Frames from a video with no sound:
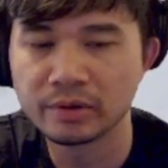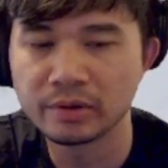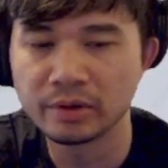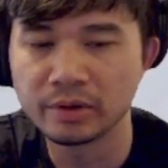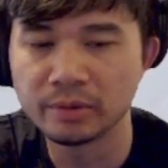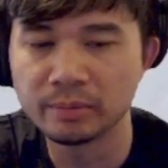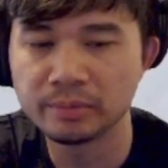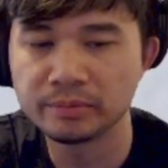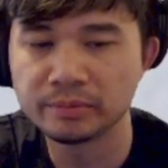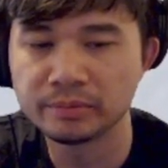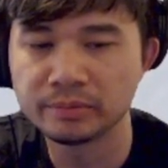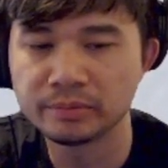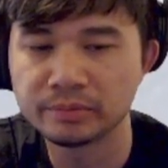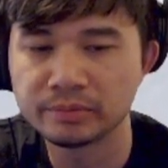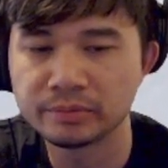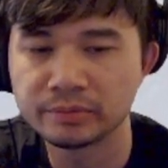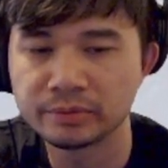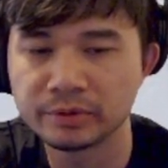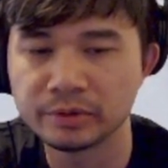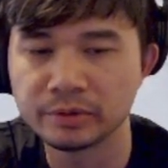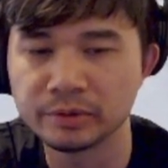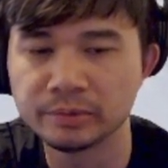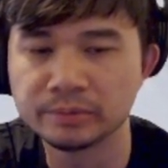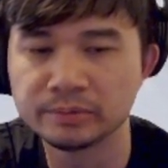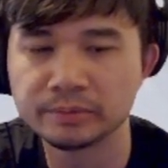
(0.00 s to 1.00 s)
Yep.
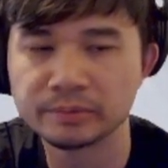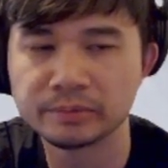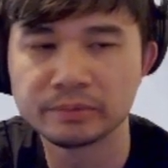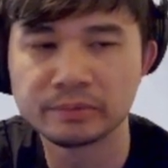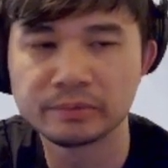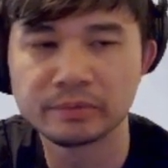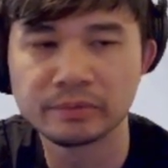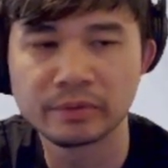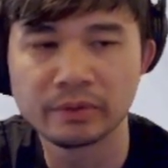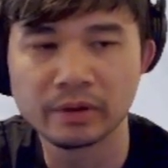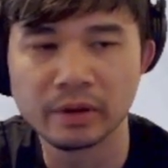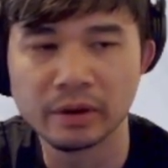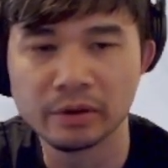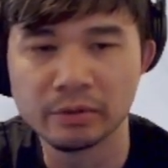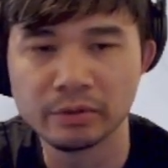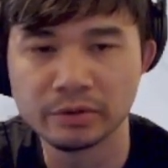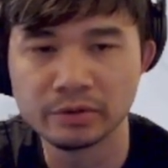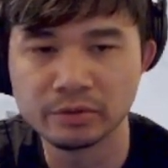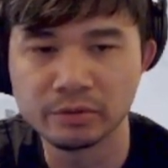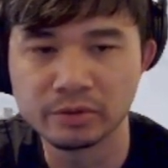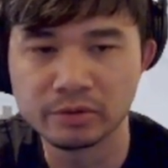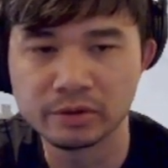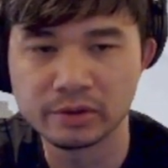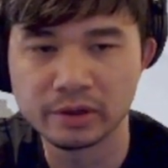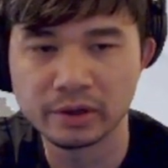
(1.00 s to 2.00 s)
Save. Otherwise
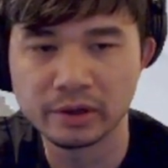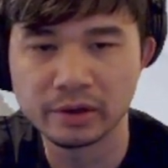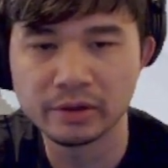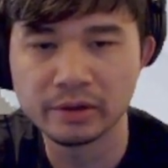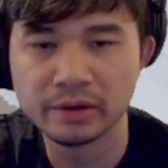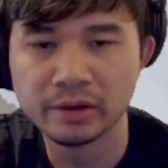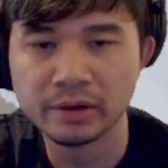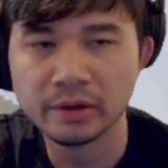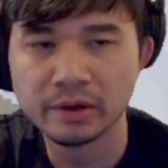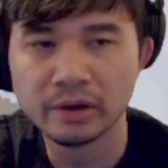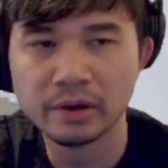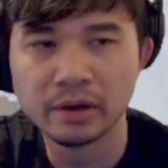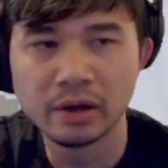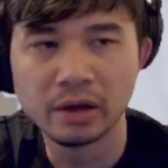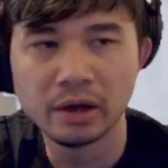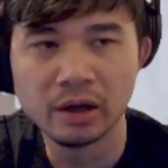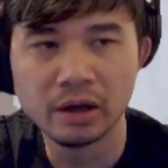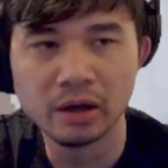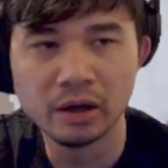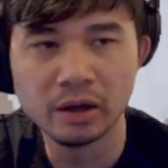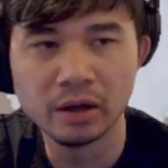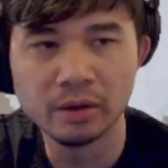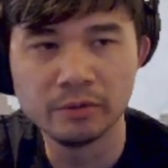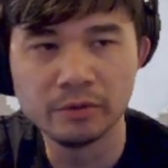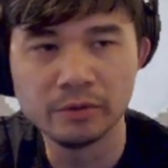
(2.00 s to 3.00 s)
it would have died.
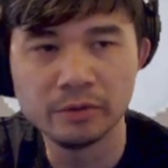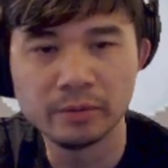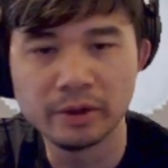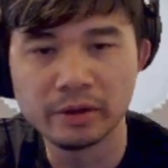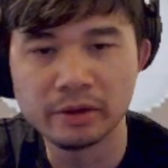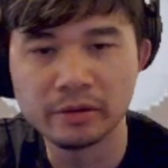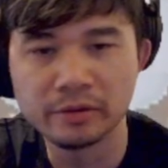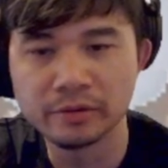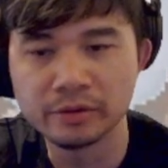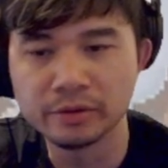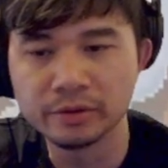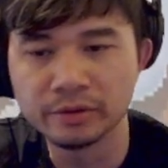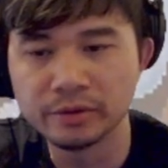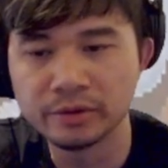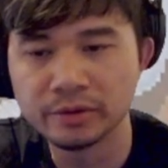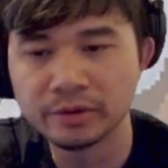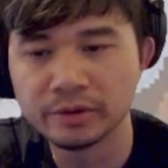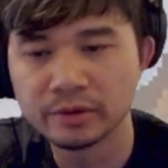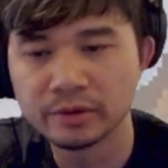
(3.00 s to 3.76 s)
View battlefield.